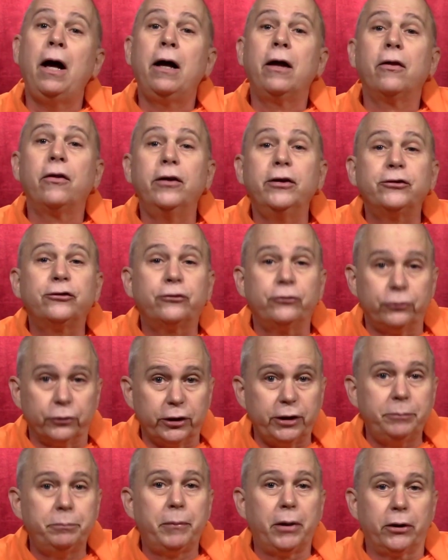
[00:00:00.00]
This
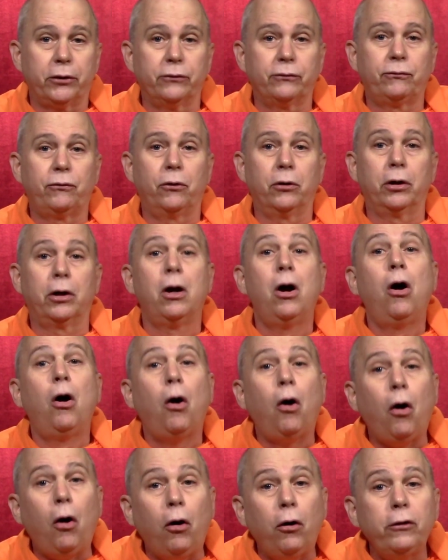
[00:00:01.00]
dream metaphor
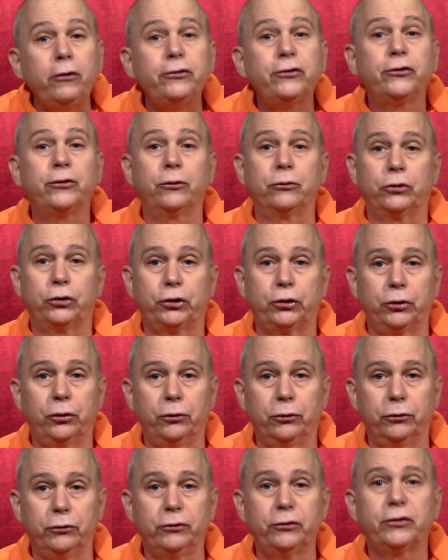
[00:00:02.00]
also
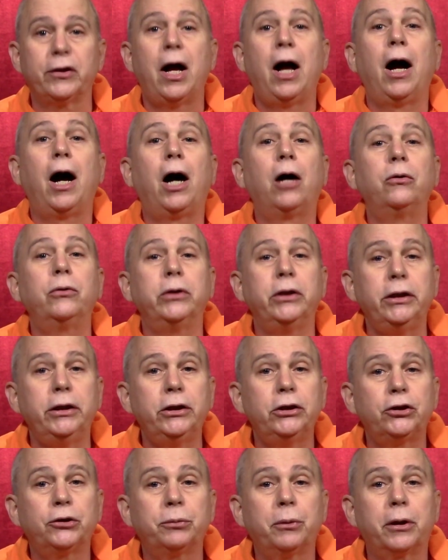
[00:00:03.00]
shows how
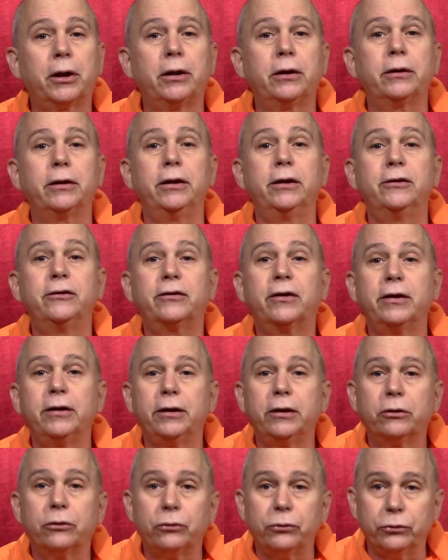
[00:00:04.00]
Ishvara is the
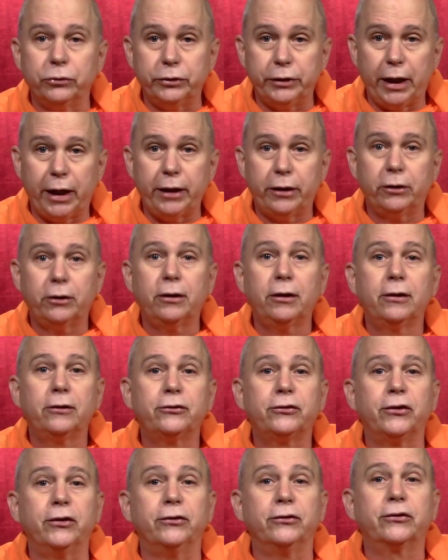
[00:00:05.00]
creator,
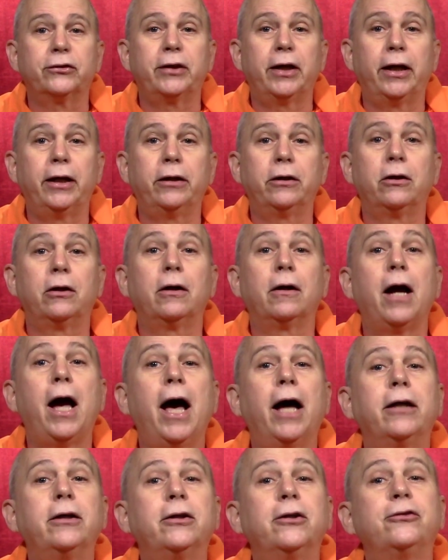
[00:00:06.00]
sustainer,
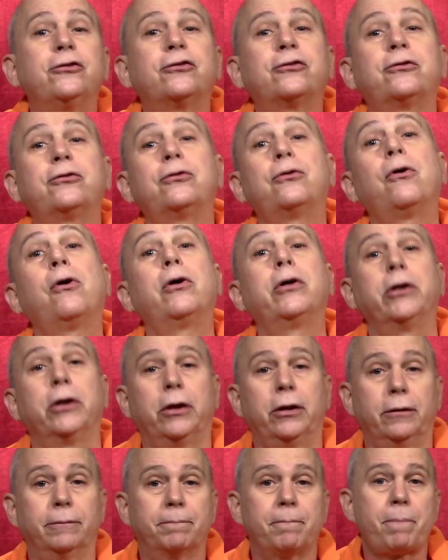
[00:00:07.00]
and
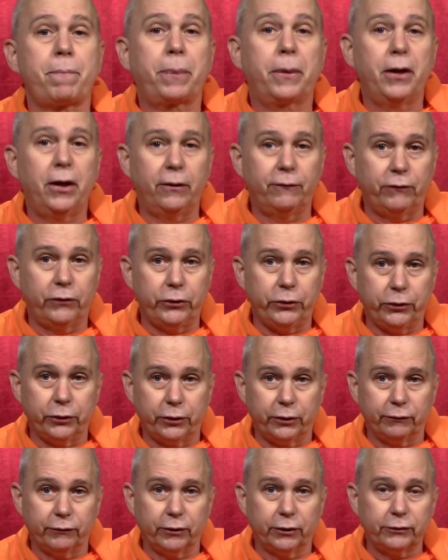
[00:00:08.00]
destroyer of the
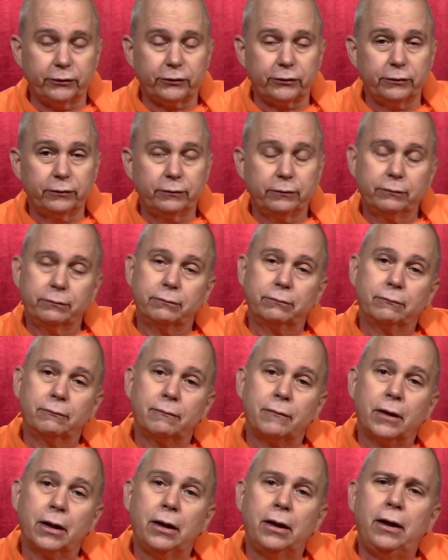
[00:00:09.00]
universe.
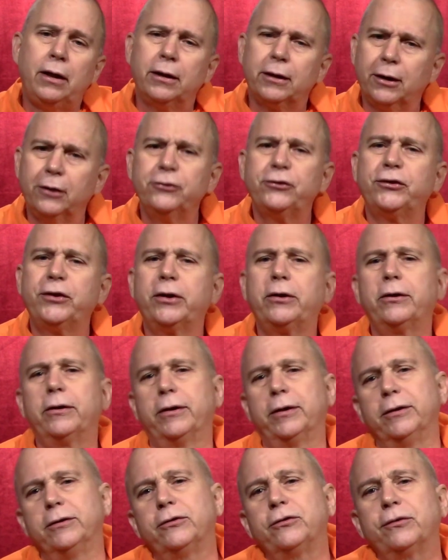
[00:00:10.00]
Consider
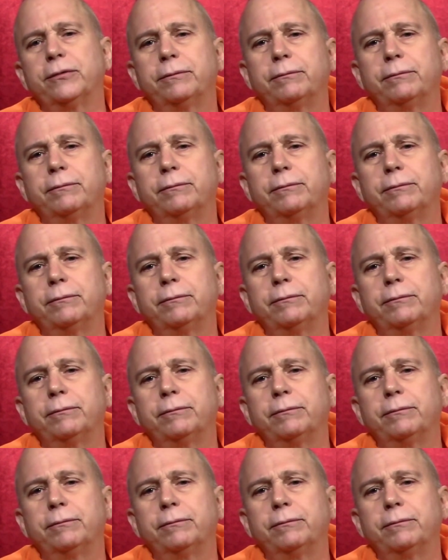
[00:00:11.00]
this.